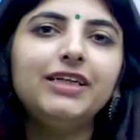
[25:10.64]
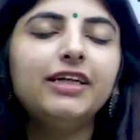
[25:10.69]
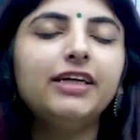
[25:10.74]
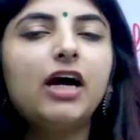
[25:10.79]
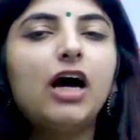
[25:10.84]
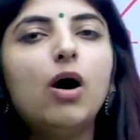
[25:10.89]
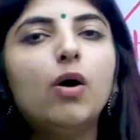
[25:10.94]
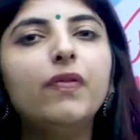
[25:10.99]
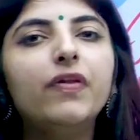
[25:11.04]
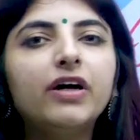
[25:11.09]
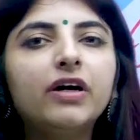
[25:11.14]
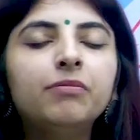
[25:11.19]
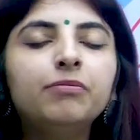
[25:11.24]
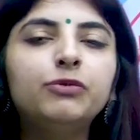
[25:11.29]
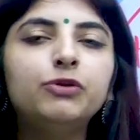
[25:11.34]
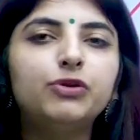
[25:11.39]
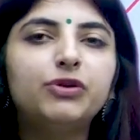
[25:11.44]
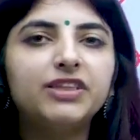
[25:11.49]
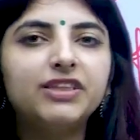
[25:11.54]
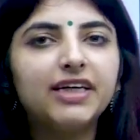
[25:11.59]
That how the
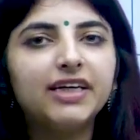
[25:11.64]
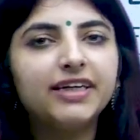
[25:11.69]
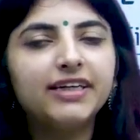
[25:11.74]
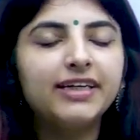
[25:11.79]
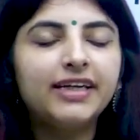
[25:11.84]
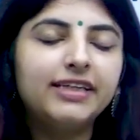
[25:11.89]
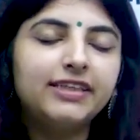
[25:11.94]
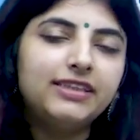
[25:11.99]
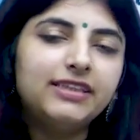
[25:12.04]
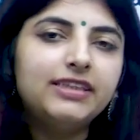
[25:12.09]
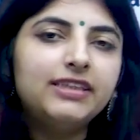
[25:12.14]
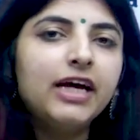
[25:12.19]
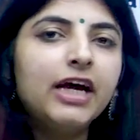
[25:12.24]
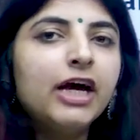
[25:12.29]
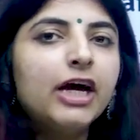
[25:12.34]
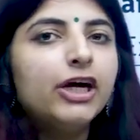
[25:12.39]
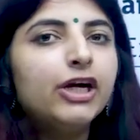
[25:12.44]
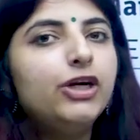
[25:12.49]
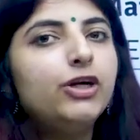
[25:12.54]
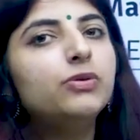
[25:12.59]
computers are connected
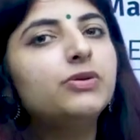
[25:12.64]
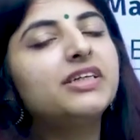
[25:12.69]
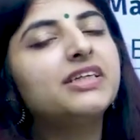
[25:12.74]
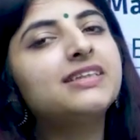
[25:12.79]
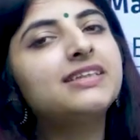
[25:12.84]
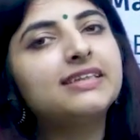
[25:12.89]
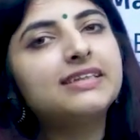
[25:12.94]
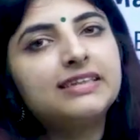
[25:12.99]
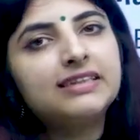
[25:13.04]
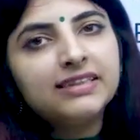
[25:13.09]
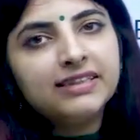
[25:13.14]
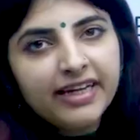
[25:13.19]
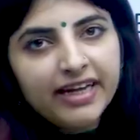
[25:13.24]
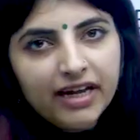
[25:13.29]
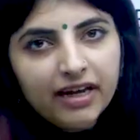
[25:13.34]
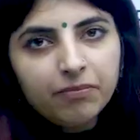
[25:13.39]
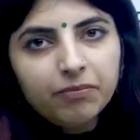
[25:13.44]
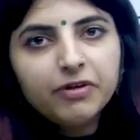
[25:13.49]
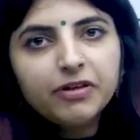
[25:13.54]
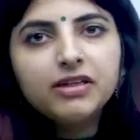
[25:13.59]
using certain
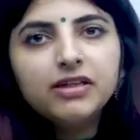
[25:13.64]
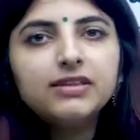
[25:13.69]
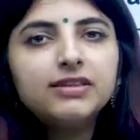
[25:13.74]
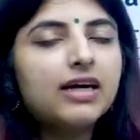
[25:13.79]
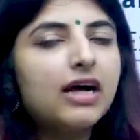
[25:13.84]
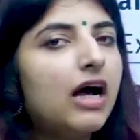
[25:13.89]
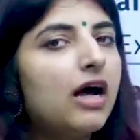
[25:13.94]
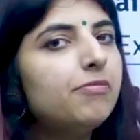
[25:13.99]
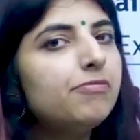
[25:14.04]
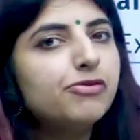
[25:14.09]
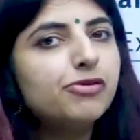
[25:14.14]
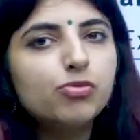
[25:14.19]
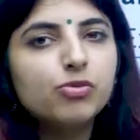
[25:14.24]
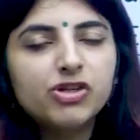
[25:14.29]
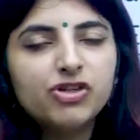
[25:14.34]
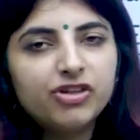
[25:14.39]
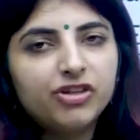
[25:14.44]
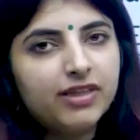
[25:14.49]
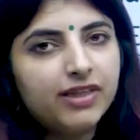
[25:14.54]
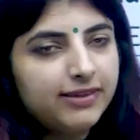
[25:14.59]
cables, hubs, switches,